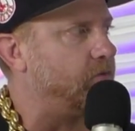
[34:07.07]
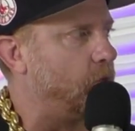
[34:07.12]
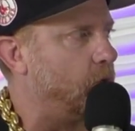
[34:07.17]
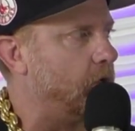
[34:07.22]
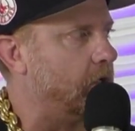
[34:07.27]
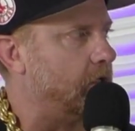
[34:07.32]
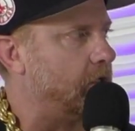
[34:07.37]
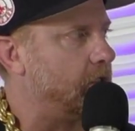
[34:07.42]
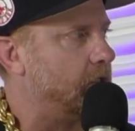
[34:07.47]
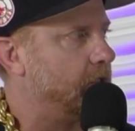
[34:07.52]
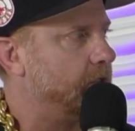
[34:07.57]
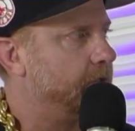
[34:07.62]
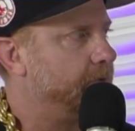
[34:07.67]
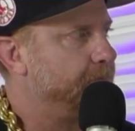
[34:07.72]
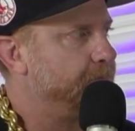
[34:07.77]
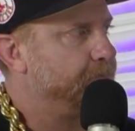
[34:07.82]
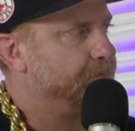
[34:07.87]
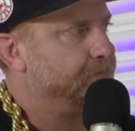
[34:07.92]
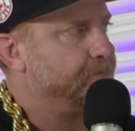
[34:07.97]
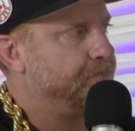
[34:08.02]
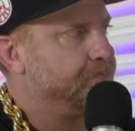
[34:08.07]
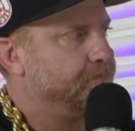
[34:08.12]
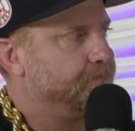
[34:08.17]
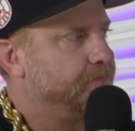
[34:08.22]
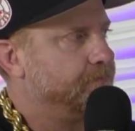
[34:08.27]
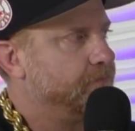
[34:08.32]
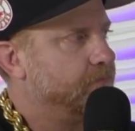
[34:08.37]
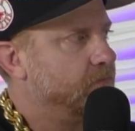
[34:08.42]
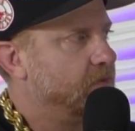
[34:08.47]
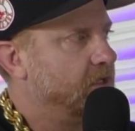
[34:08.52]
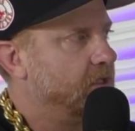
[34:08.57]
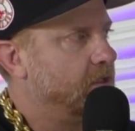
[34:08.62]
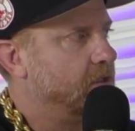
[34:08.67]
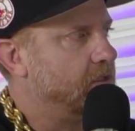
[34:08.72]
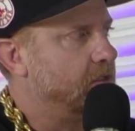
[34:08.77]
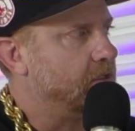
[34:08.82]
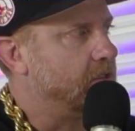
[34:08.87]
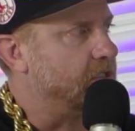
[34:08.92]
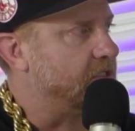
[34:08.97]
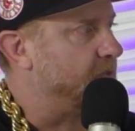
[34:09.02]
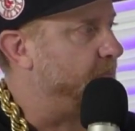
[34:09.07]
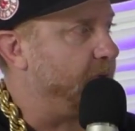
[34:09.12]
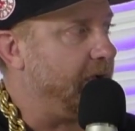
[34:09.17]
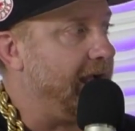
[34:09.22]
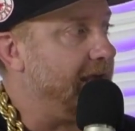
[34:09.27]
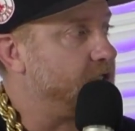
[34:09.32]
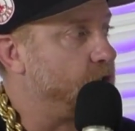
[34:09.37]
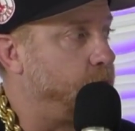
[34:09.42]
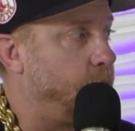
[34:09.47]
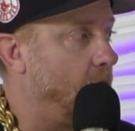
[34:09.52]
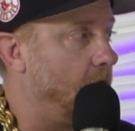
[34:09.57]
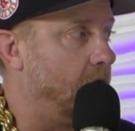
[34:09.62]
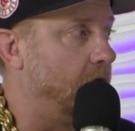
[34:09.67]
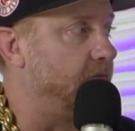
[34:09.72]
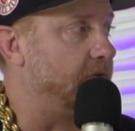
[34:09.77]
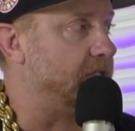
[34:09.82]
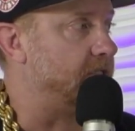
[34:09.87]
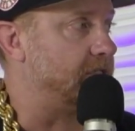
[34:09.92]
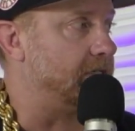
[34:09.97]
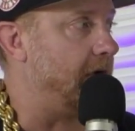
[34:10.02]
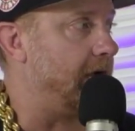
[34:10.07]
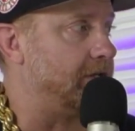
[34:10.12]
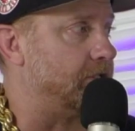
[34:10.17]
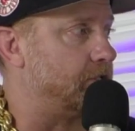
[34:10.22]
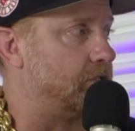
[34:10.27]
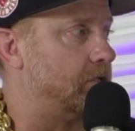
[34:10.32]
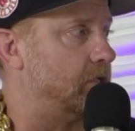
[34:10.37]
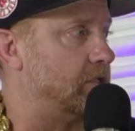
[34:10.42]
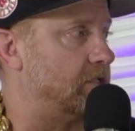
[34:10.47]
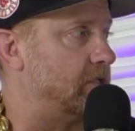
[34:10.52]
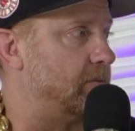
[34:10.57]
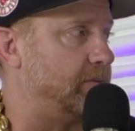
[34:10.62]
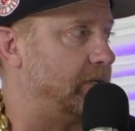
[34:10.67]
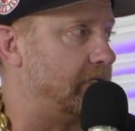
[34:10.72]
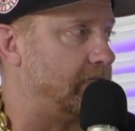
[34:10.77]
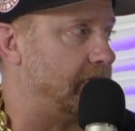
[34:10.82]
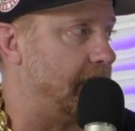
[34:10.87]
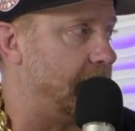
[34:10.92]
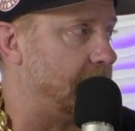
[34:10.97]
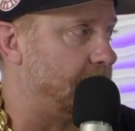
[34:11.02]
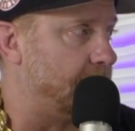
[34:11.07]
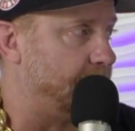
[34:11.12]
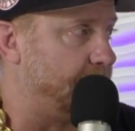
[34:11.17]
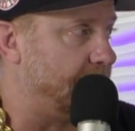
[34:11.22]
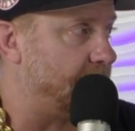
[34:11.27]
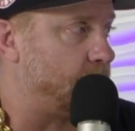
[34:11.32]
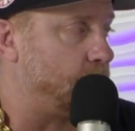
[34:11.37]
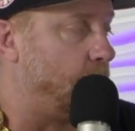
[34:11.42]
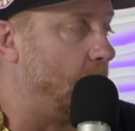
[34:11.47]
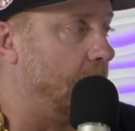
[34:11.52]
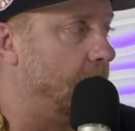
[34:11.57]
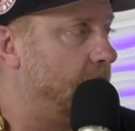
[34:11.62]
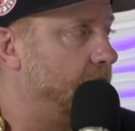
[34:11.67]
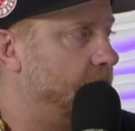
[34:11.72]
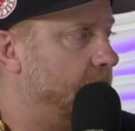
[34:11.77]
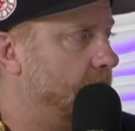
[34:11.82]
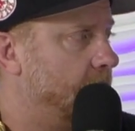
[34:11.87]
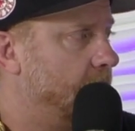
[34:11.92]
I'm looking at the whole body of work because the Pac-12 is not as good as the Big 12.